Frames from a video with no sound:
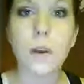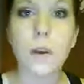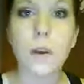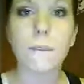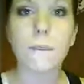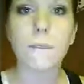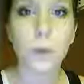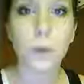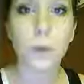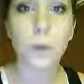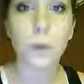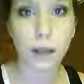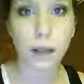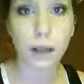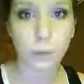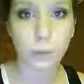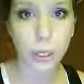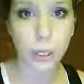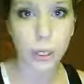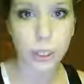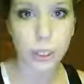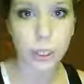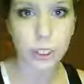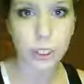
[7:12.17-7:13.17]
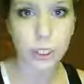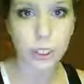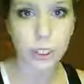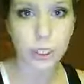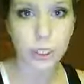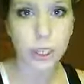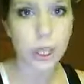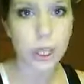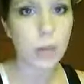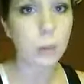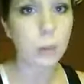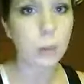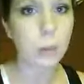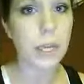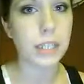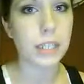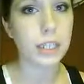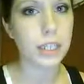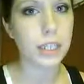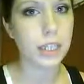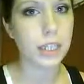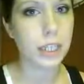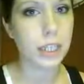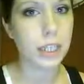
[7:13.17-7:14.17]
full coverage,
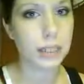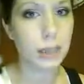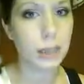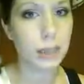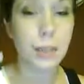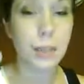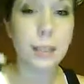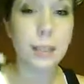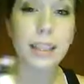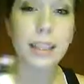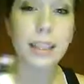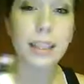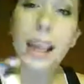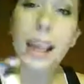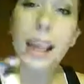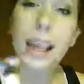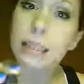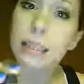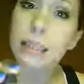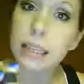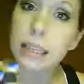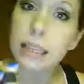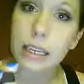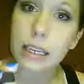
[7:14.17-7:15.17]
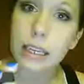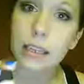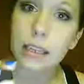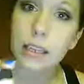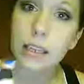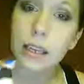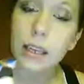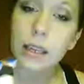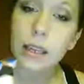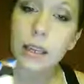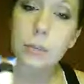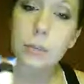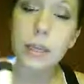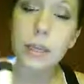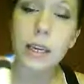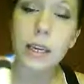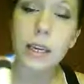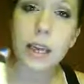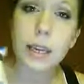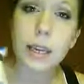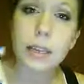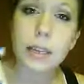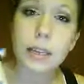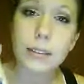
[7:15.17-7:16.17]
which is something that I need
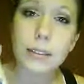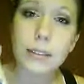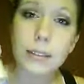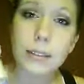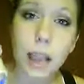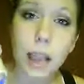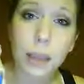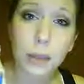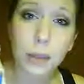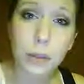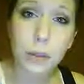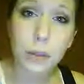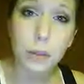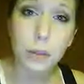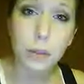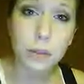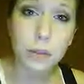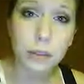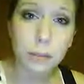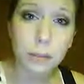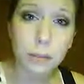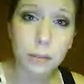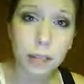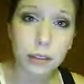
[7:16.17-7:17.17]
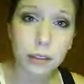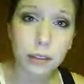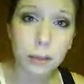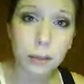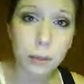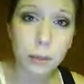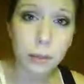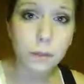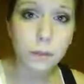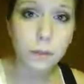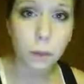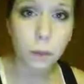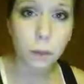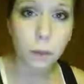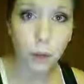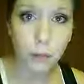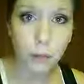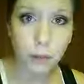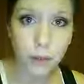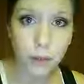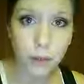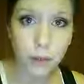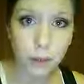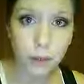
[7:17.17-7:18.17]
because I use my liquid full
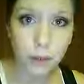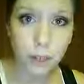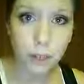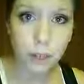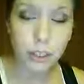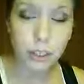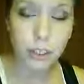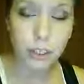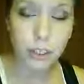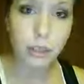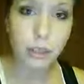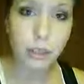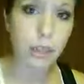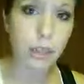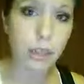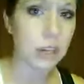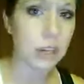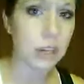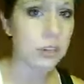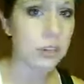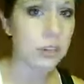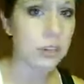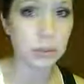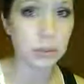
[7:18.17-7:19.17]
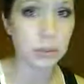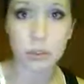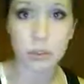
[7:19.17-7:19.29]
coverage foundation and then I just use a